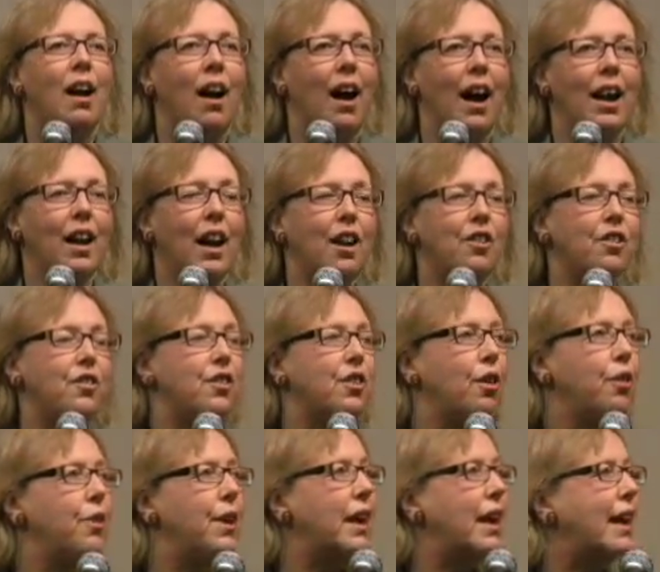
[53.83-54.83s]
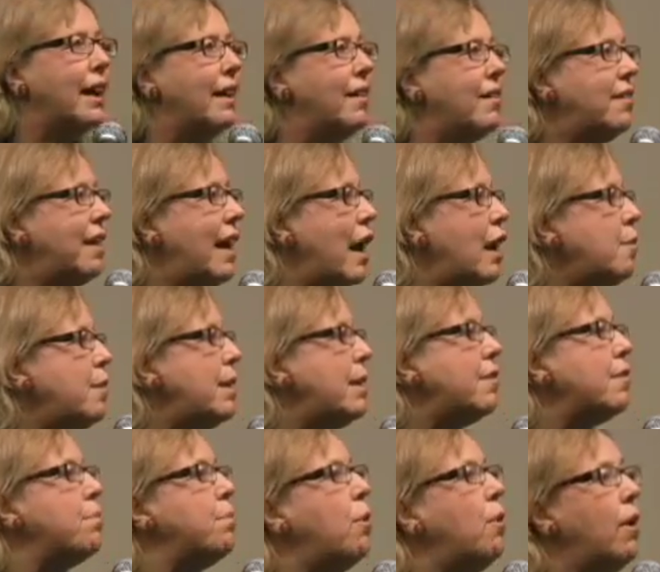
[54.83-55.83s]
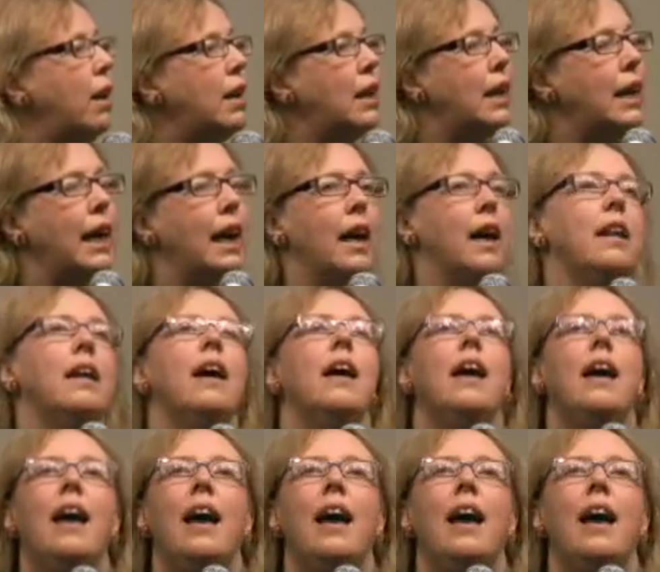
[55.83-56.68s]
I just don't think I can stand to be disappointed again.